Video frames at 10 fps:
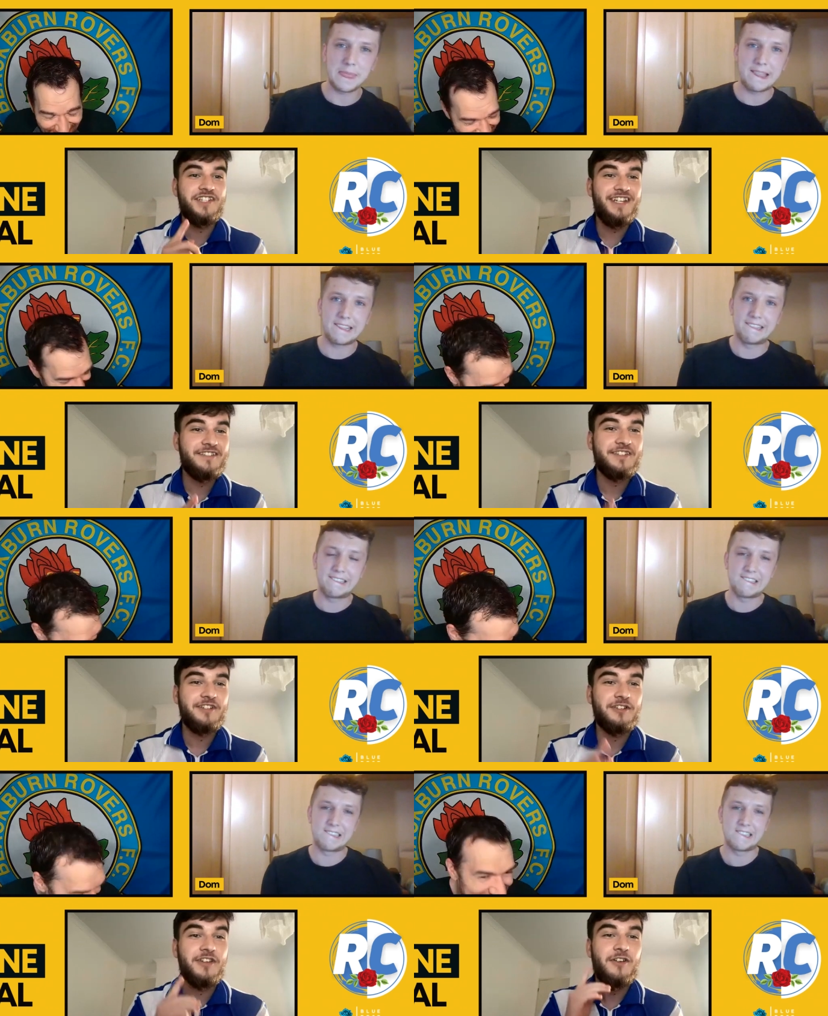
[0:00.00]
Speaker 1: Jesus
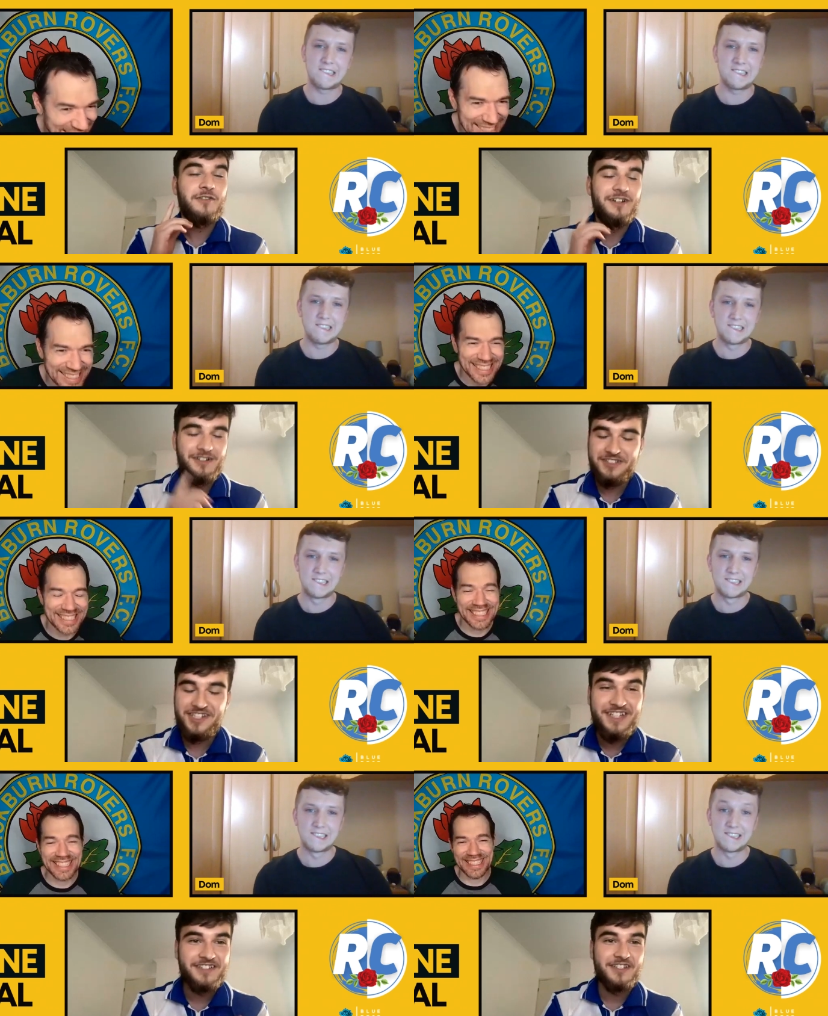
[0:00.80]
could
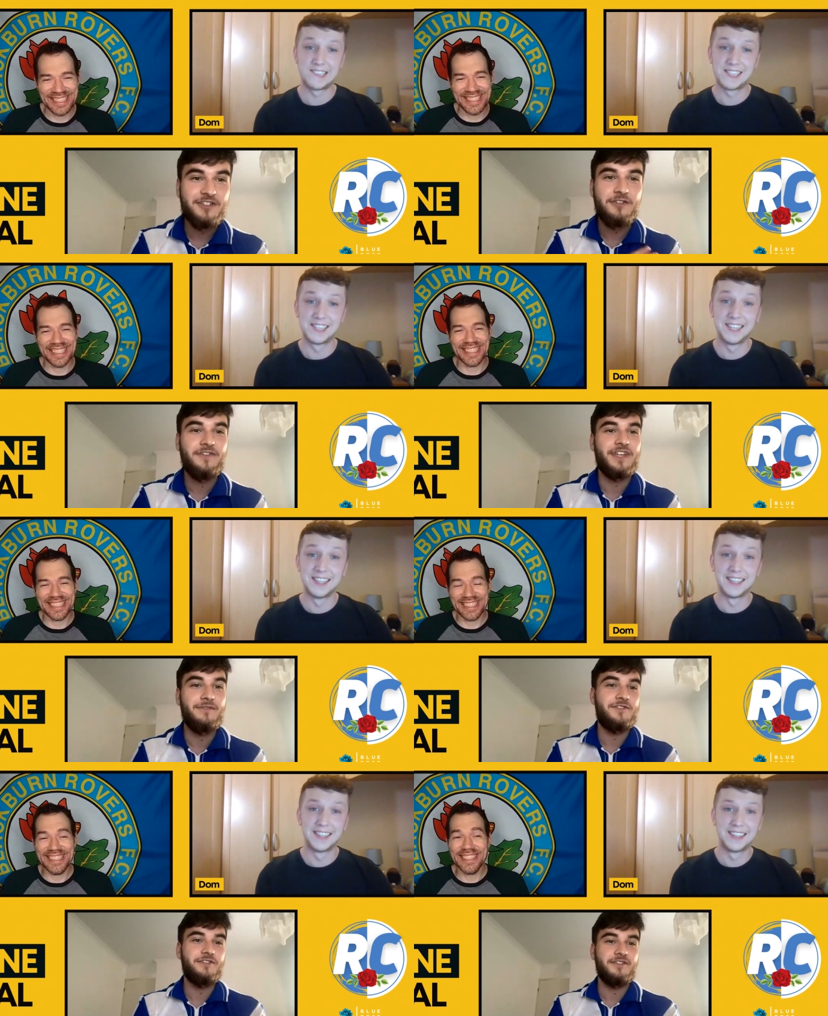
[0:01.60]
Jesus could
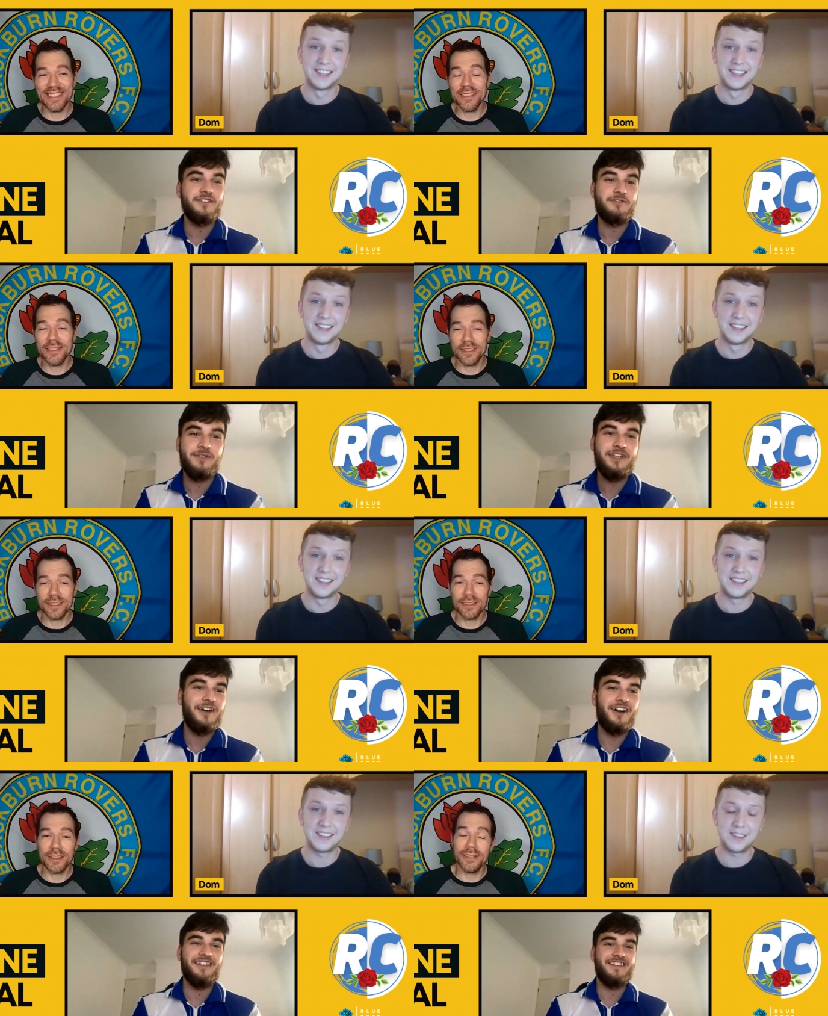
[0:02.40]
forgive Judas. We
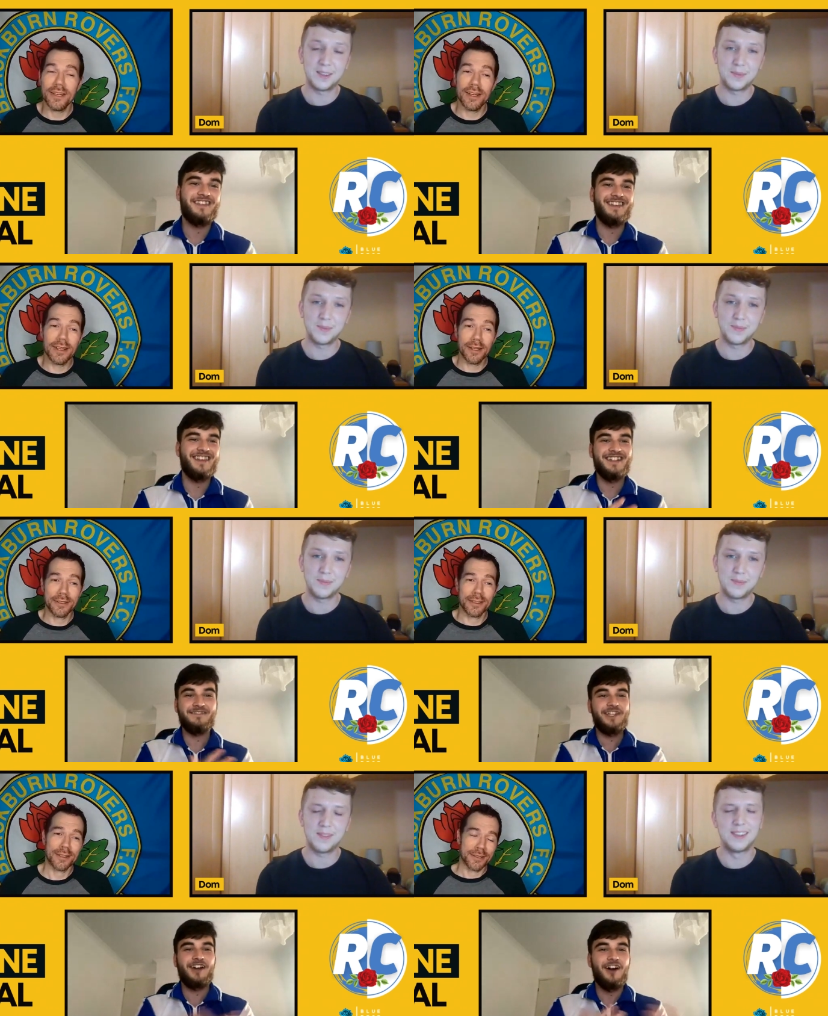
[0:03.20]
can't. That
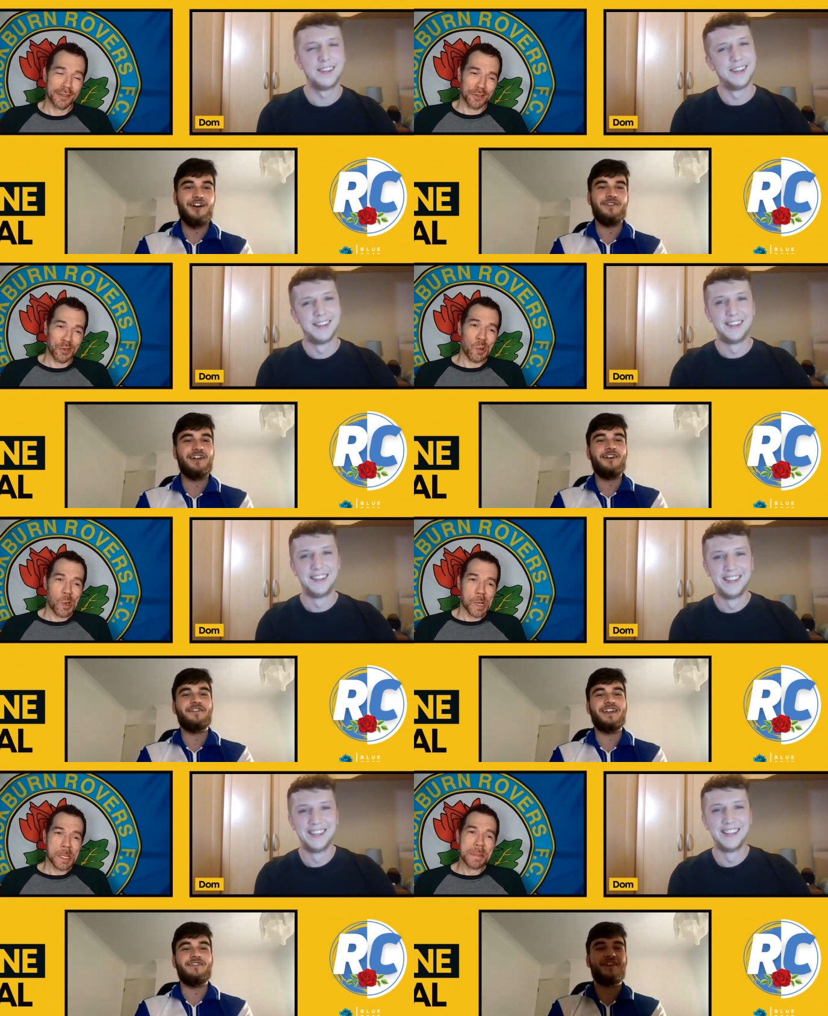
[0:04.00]
we can't. We
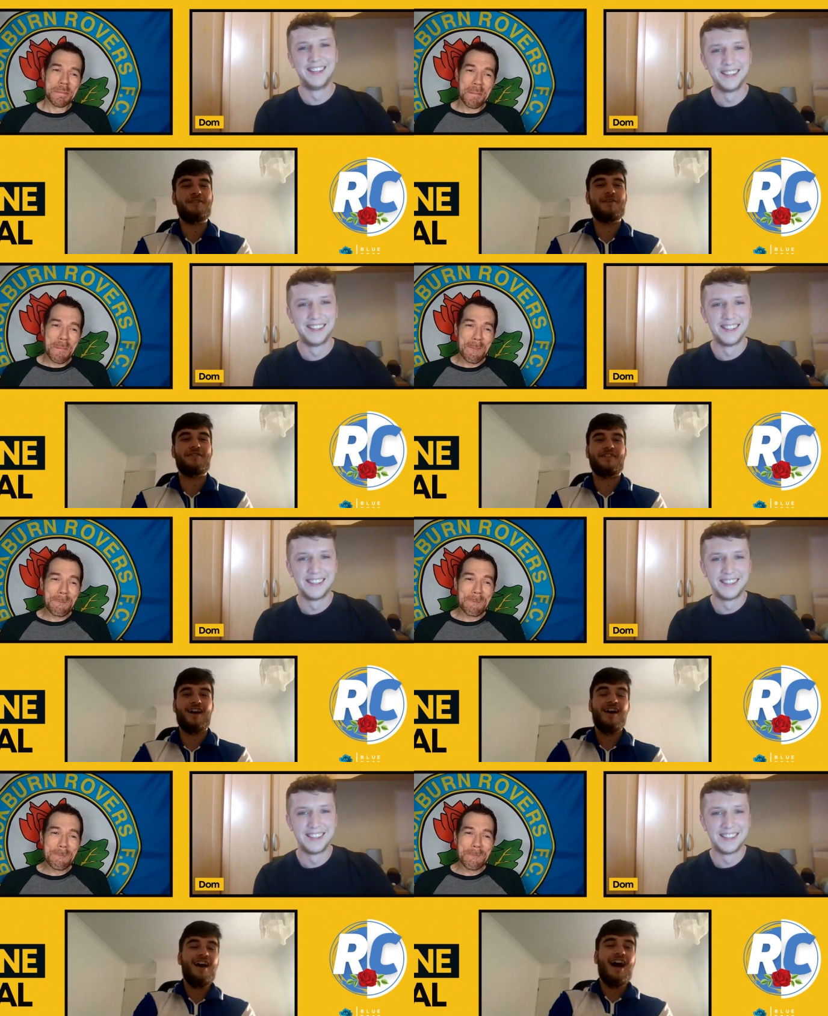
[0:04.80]
can't forgive Naomi for
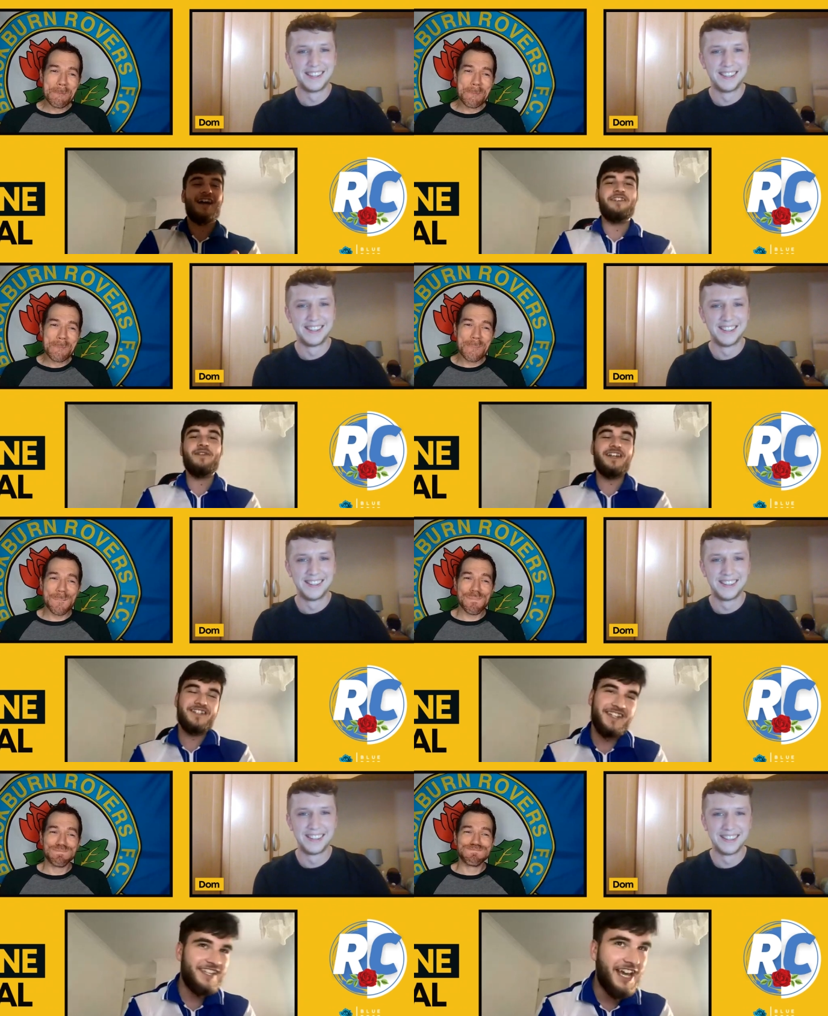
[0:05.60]
that. And you might
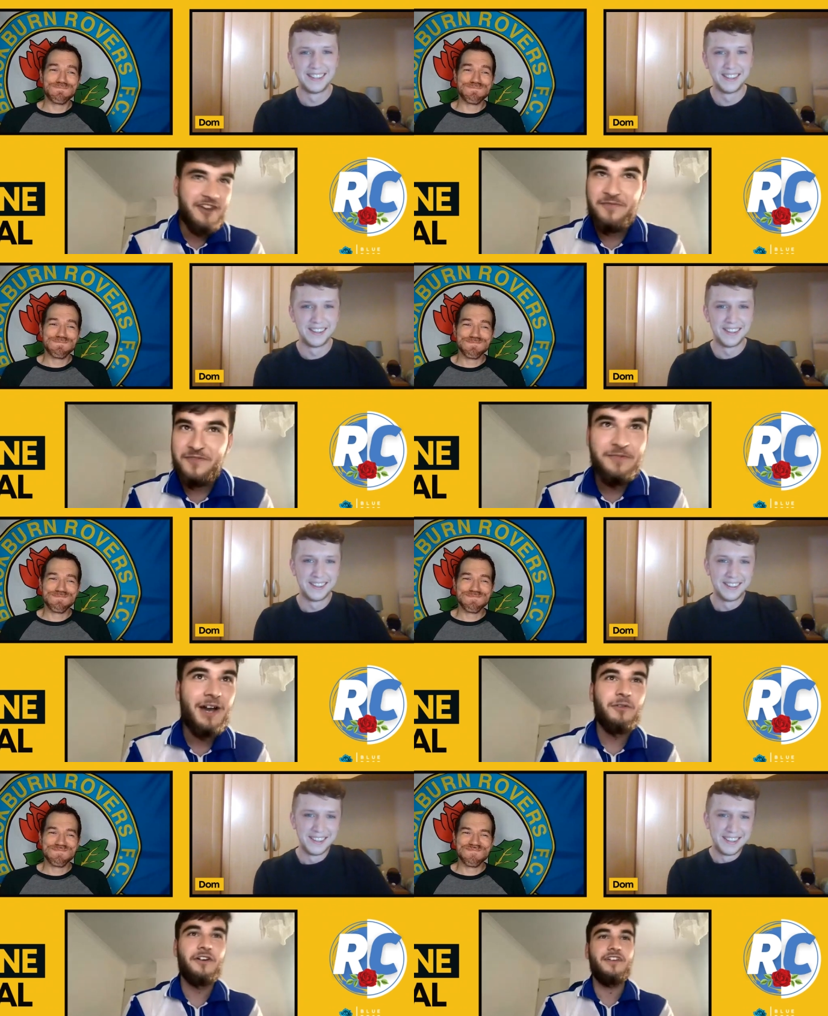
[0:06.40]
shake your head. You
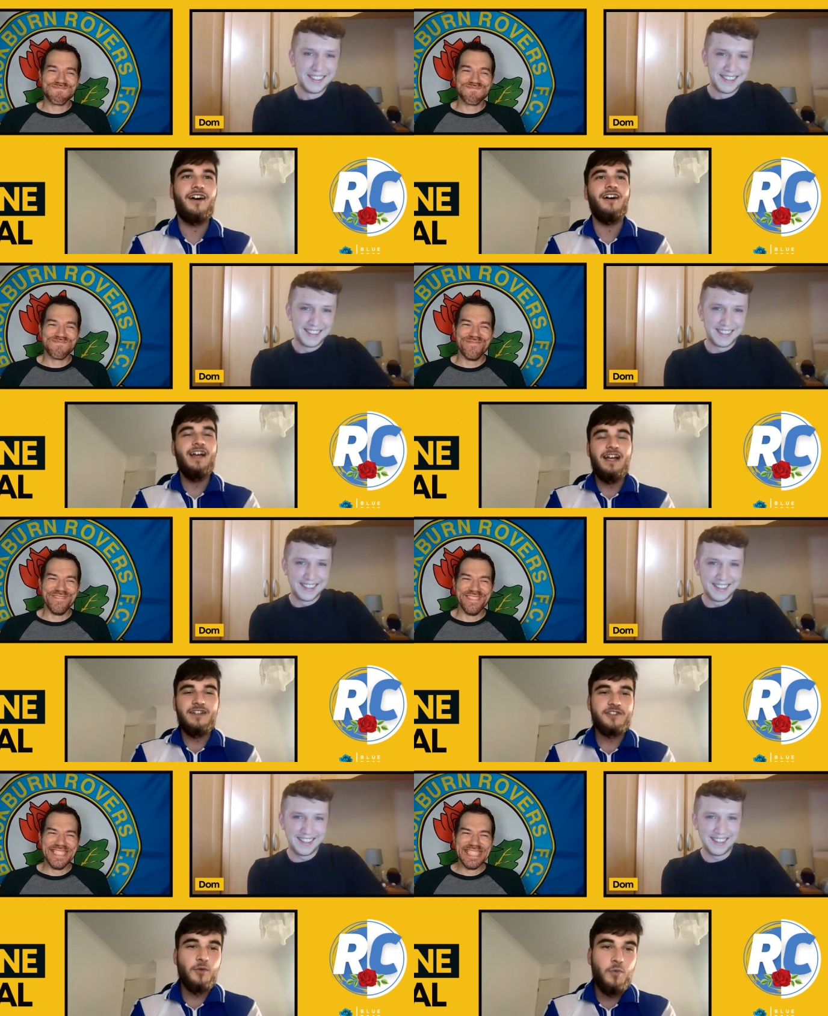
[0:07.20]
might whatnot. To